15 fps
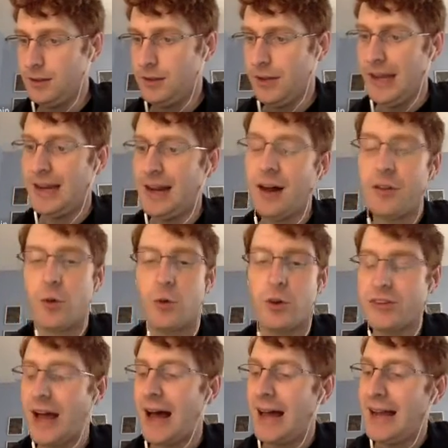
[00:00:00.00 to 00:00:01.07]
In other
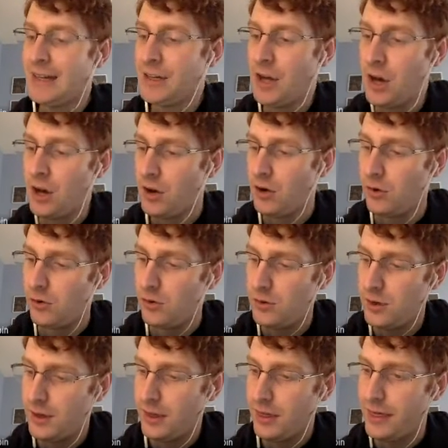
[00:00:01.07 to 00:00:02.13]
words, I know
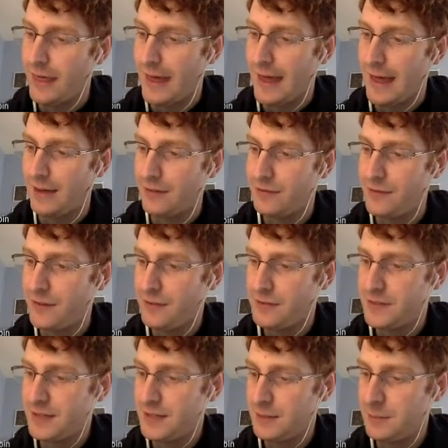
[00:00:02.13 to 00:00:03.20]
that
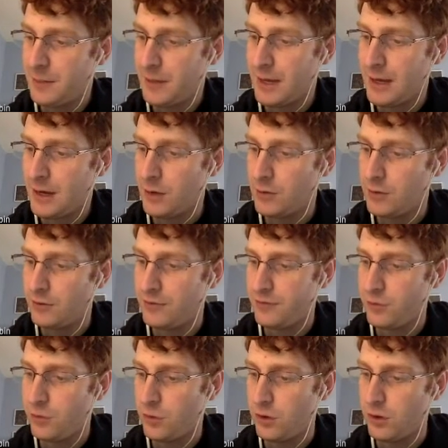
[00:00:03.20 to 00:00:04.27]
15 pi over
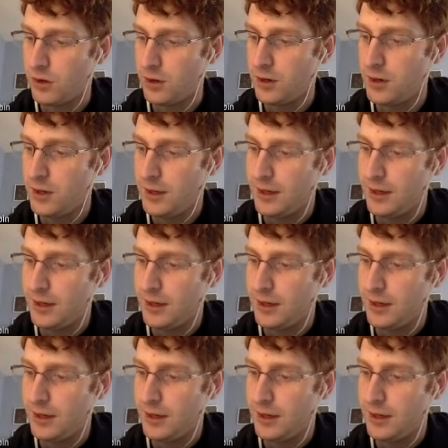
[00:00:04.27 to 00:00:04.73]
4